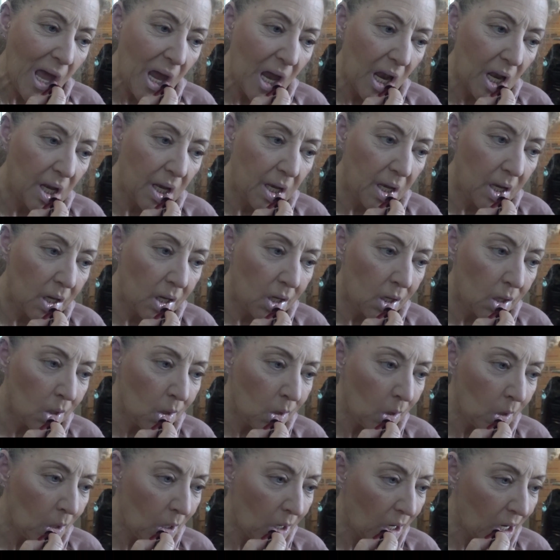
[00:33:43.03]
Do
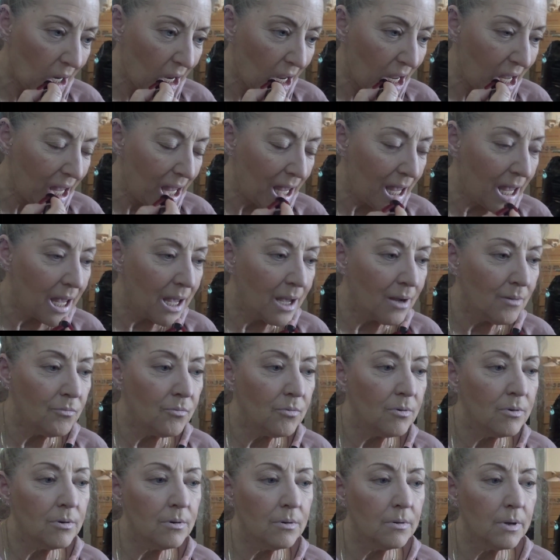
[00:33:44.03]
you
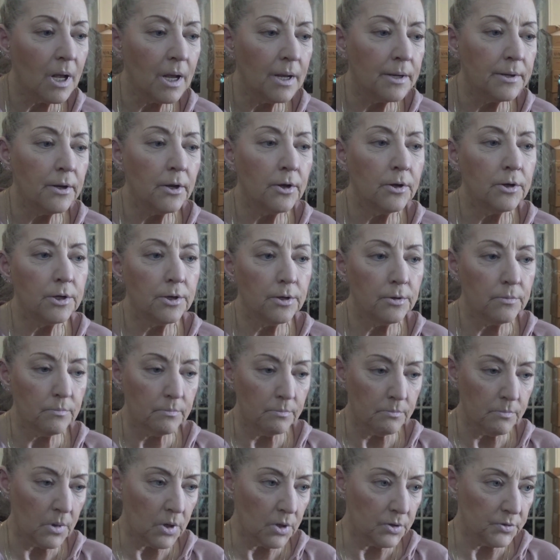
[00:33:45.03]
ever, I know
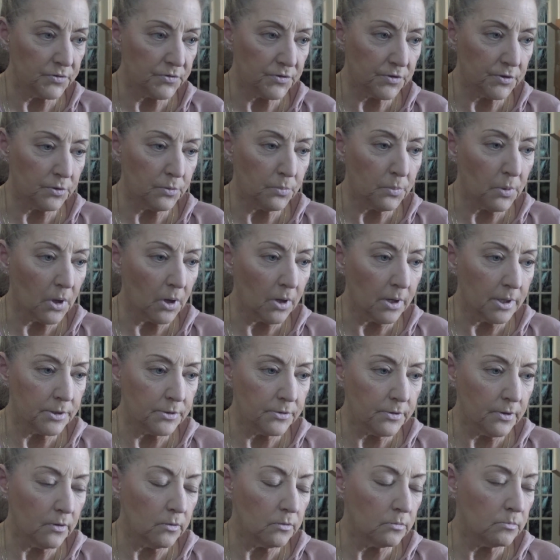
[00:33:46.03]
most of you
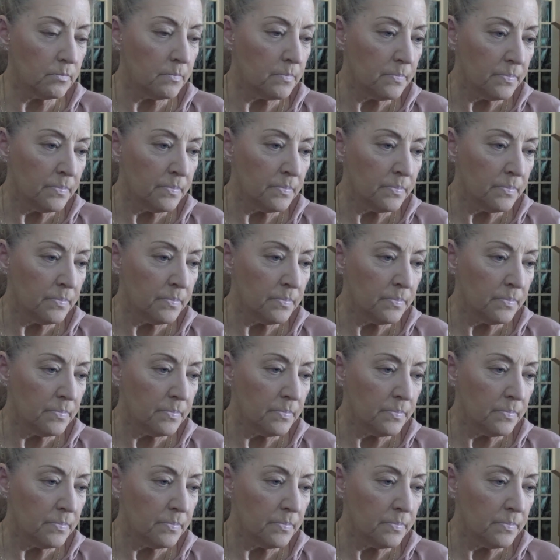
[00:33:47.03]
probably